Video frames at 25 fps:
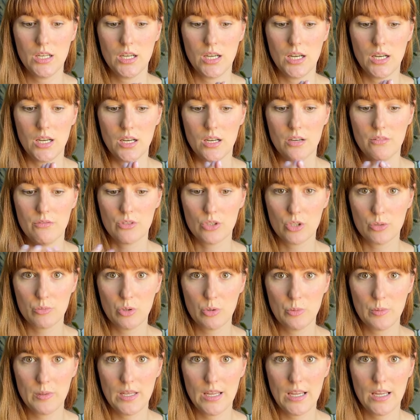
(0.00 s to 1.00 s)
uh, verbal
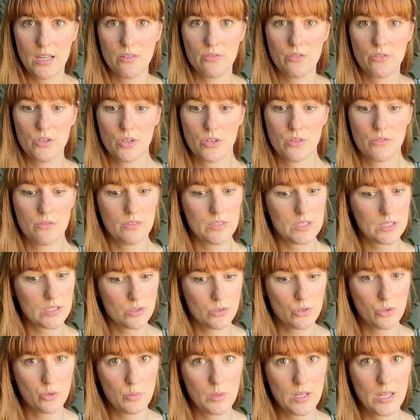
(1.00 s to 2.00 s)
behavior,
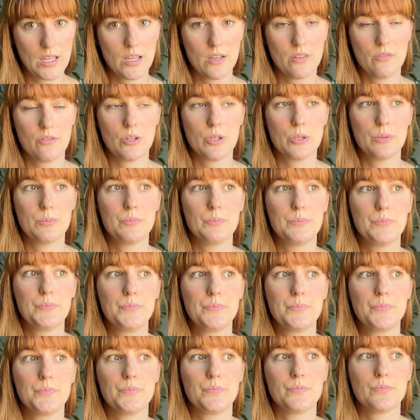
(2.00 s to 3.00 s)
physical behavior,
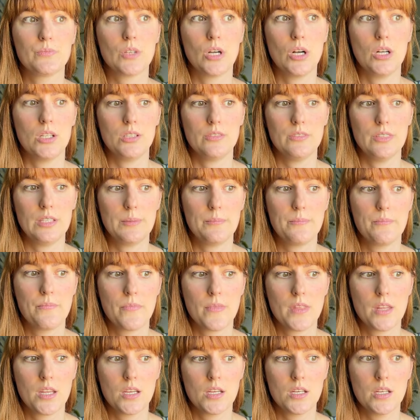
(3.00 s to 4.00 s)
all of it.
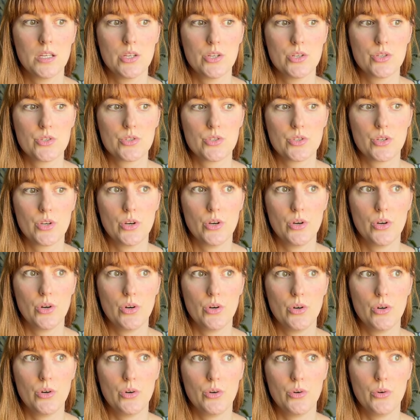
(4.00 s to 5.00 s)

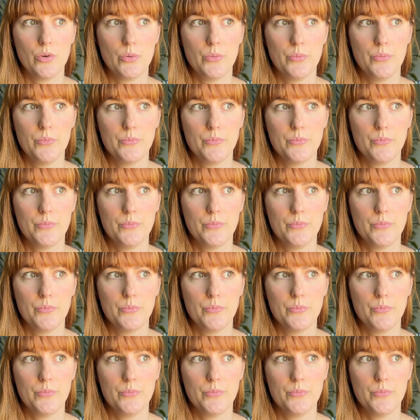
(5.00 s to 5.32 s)
So